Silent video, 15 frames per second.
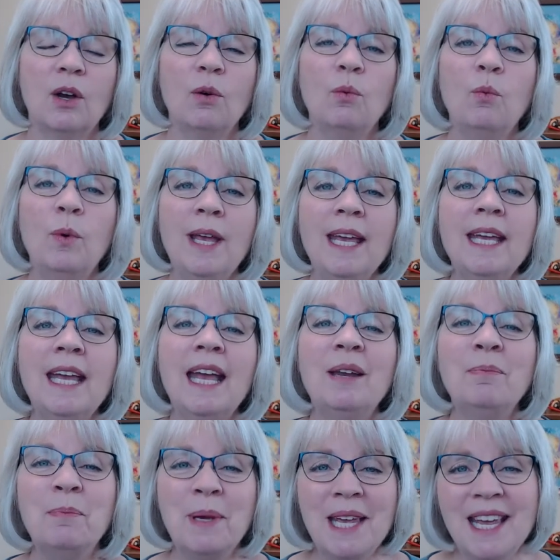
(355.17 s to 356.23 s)
We can
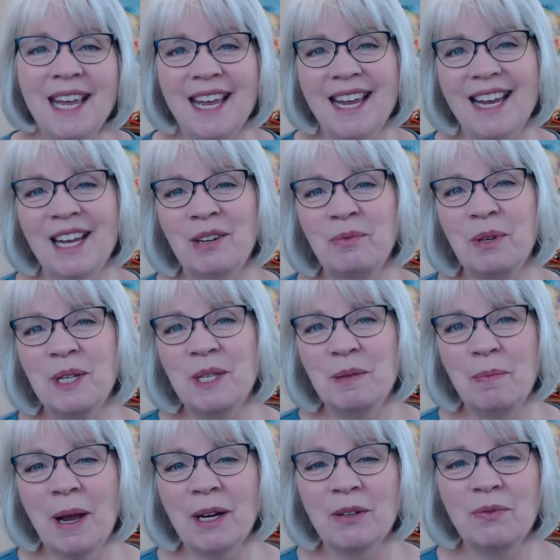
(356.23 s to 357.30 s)
be in
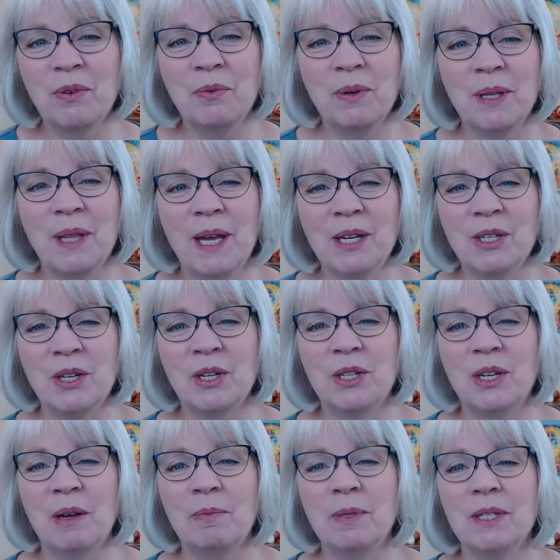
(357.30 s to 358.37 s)
respectful
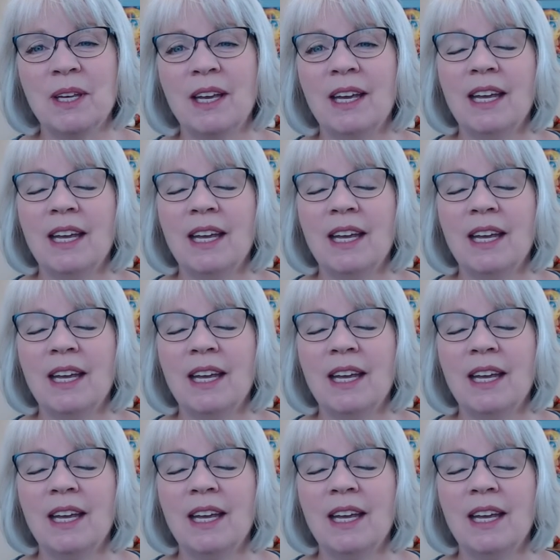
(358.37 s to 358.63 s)
relationships